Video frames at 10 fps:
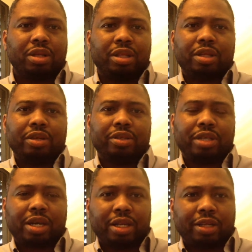And there's
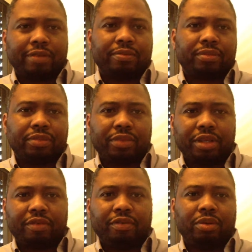kind of,
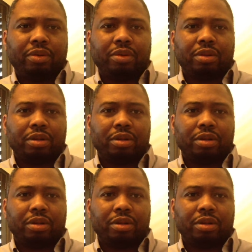if you